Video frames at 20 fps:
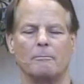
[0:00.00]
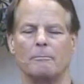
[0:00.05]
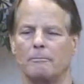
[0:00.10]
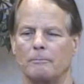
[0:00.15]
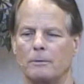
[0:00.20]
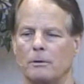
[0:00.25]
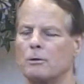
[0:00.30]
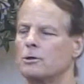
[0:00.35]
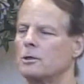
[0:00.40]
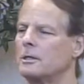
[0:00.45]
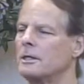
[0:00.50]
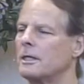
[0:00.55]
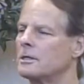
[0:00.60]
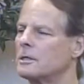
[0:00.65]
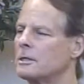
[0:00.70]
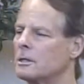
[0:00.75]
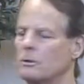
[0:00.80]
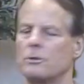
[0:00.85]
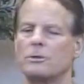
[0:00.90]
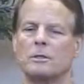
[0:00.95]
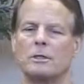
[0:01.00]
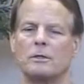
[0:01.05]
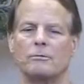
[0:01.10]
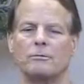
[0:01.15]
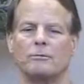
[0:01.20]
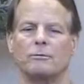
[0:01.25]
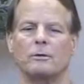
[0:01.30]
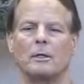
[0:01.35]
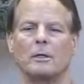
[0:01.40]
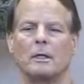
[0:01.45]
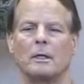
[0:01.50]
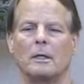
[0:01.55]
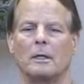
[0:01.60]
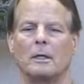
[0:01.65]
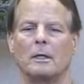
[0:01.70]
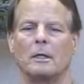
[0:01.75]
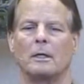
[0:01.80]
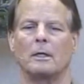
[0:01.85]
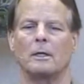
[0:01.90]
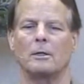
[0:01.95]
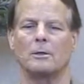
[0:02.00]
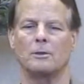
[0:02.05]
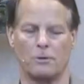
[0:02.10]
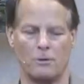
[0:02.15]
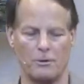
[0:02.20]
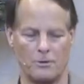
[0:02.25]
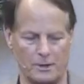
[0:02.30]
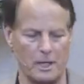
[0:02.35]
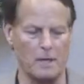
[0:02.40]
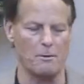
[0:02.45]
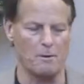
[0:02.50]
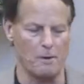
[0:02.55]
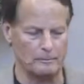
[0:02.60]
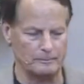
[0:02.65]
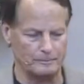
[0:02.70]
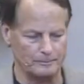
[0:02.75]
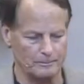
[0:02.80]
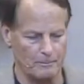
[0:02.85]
mutually exclusive, truth and error.